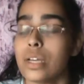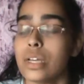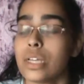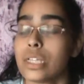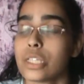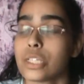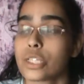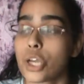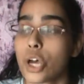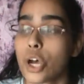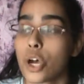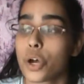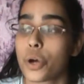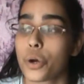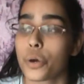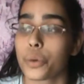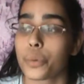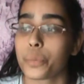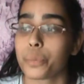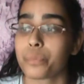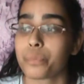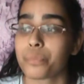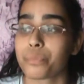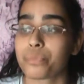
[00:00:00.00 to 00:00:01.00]

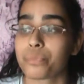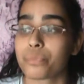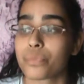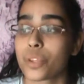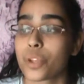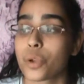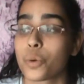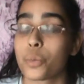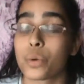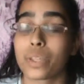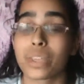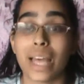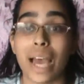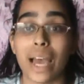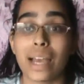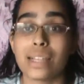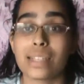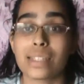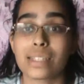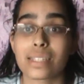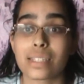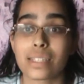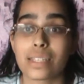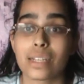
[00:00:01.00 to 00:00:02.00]
So with
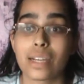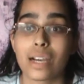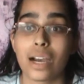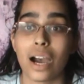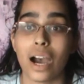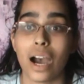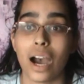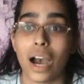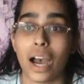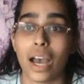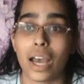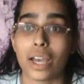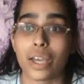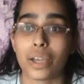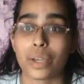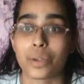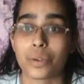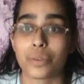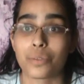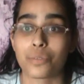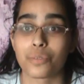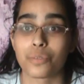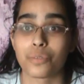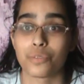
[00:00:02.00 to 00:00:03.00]
that,
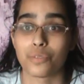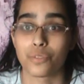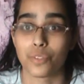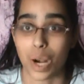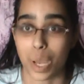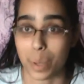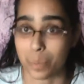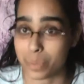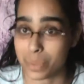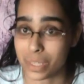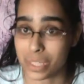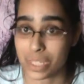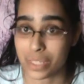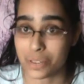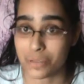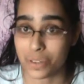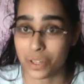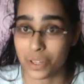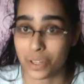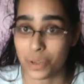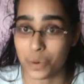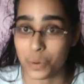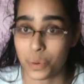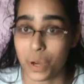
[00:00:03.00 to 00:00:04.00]
I wrap this
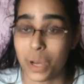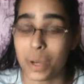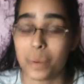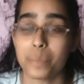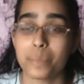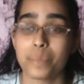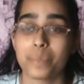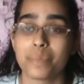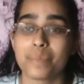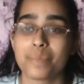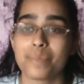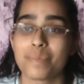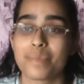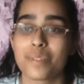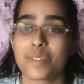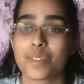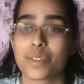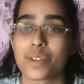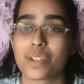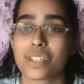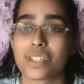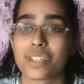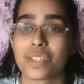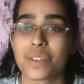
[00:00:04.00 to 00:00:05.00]
video up.
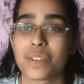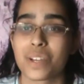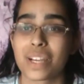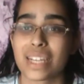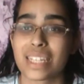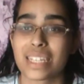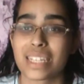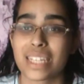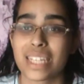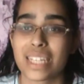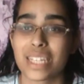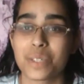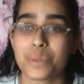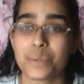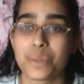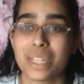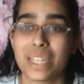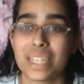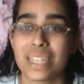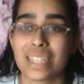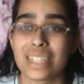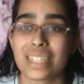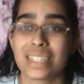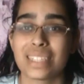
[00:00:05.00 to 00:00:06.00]
So I'll see you guys next
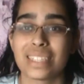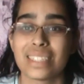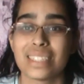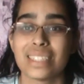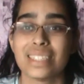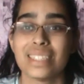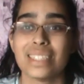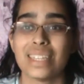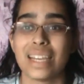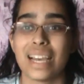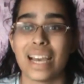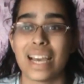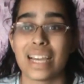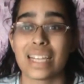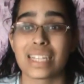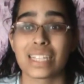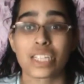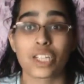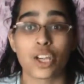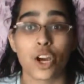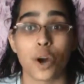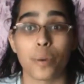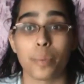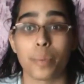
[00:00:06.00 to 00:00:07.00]
week,
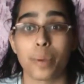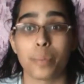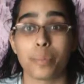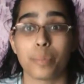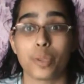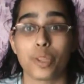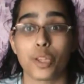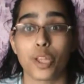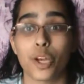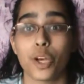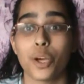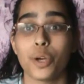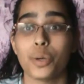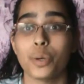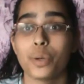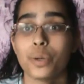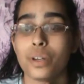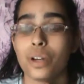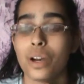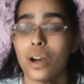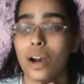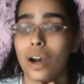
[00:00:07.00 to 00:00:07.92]
and comment below,